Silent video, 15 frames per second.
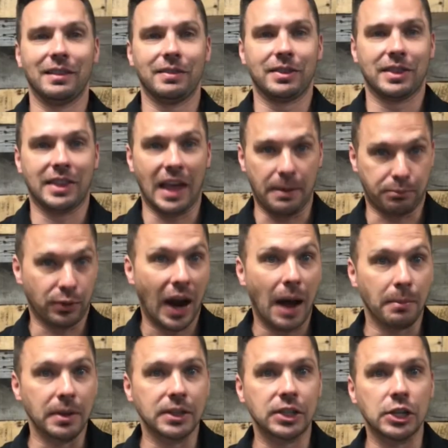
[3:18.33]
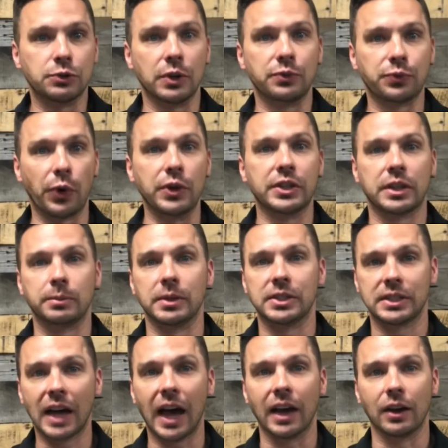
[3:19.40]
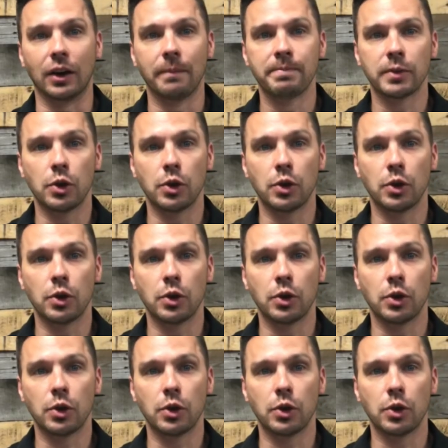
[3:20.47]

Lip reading: that promise is referring to the Messiah,